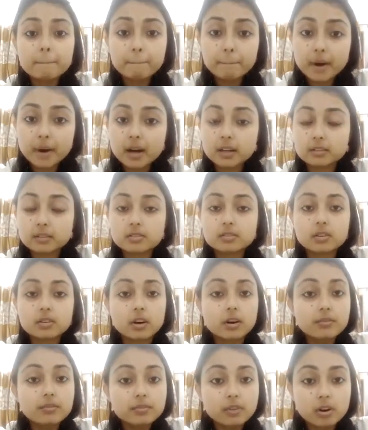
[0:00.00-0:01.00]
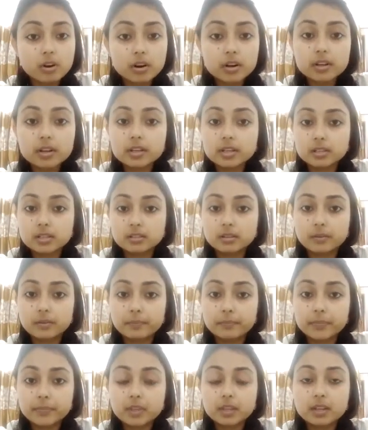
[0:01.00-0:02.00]
parts of organism
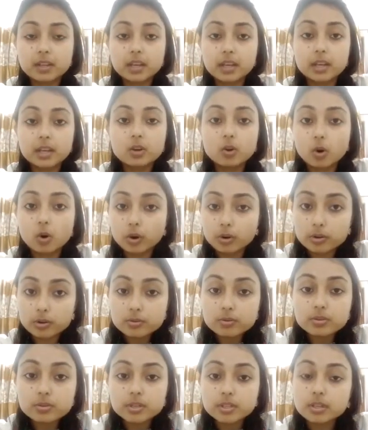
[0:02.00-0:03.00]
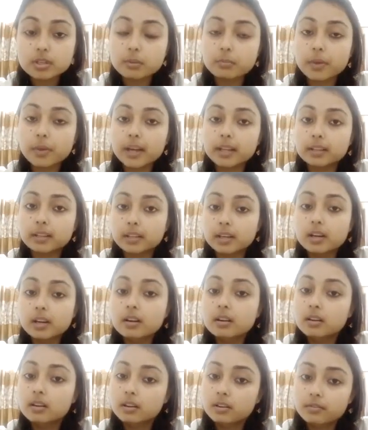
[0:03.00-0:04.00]
in order to determine their
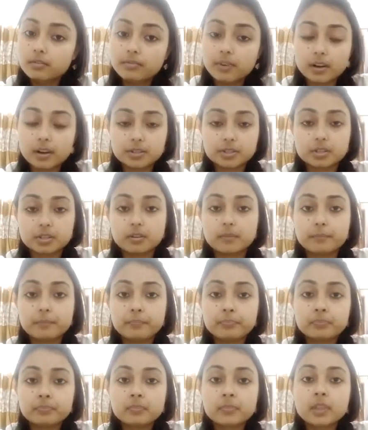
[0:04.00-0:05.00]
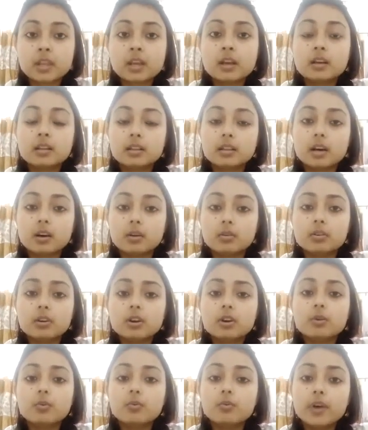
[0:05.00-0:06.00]
function. Now,
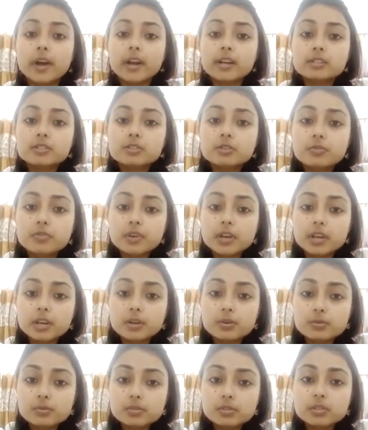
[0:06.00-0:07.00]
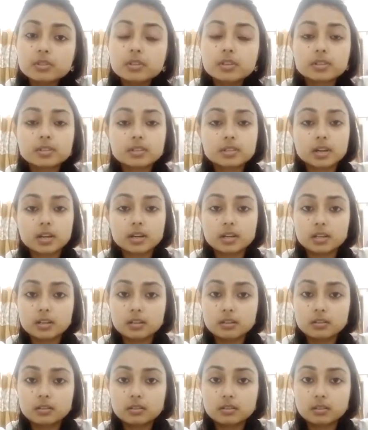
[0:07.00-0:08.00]
where do we use this study?
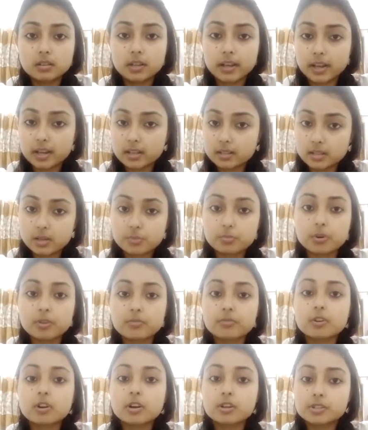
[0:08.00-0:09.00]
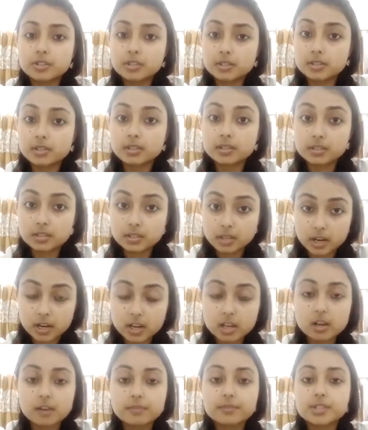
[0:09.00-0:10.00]
Like I said, morphology is the
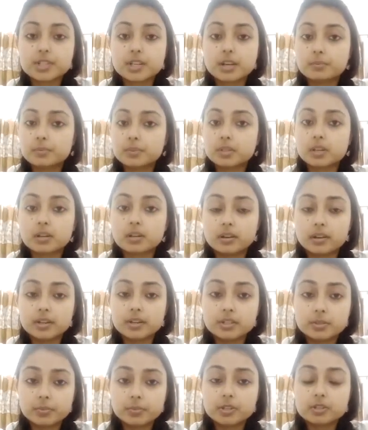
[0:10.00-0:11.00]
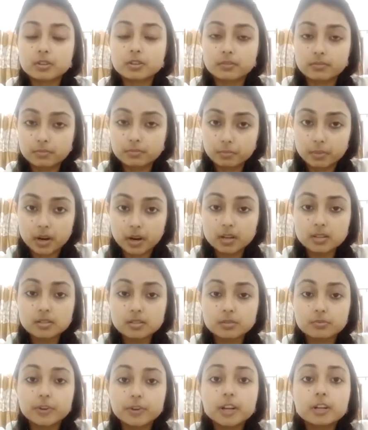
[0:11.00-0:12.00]
study of shapes and arrangement of
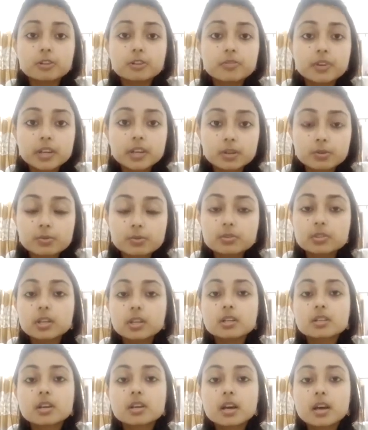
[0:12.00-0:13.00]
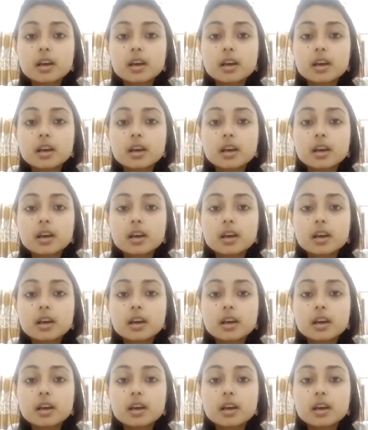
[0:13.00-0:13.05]
parts. Where do we use it?